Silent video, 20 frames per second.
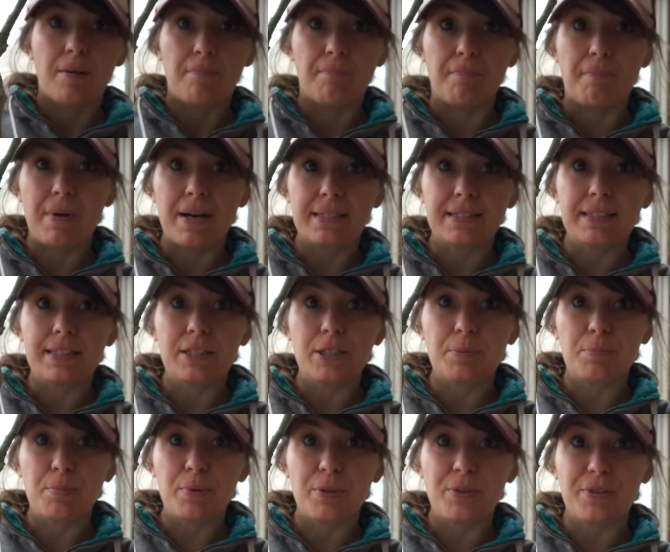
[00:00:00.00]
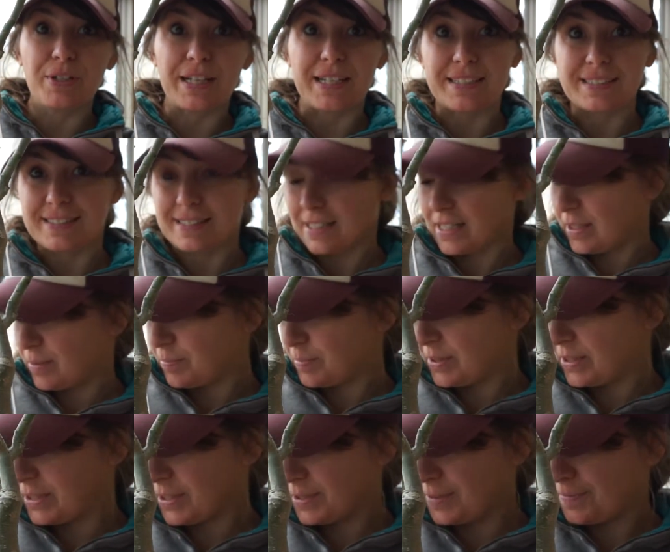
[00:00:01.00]
my little pruning snips,
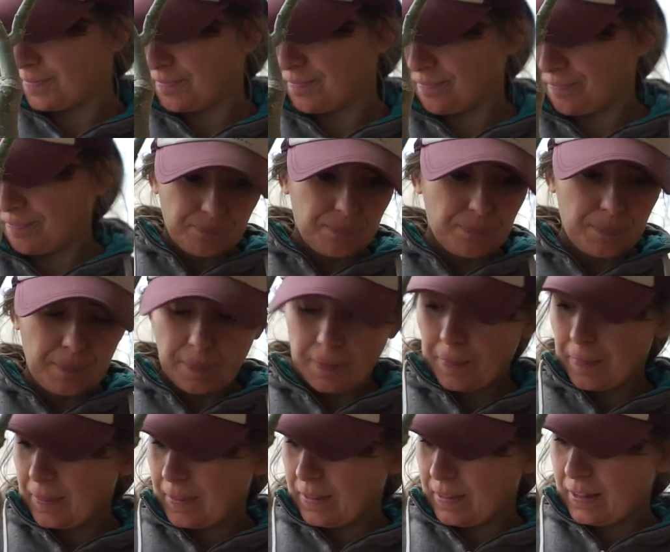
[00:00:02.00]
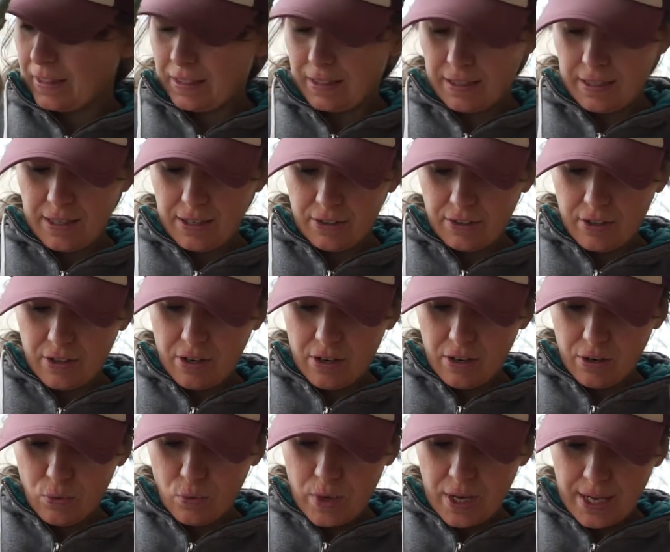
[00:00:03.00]
and little
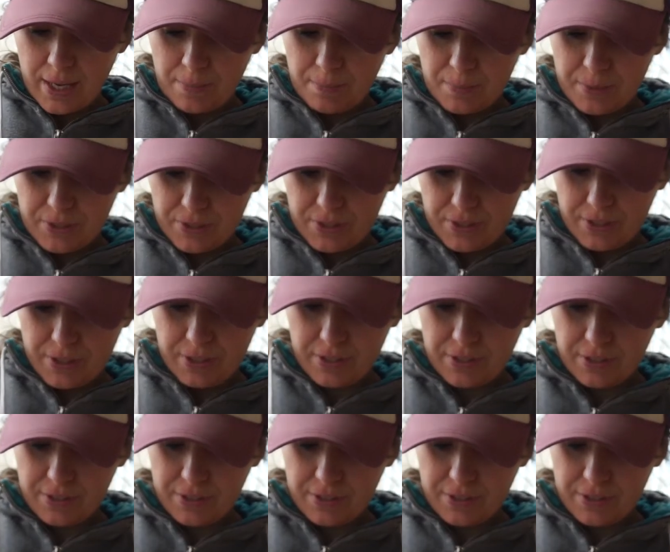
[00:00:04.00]
alcohol wipes.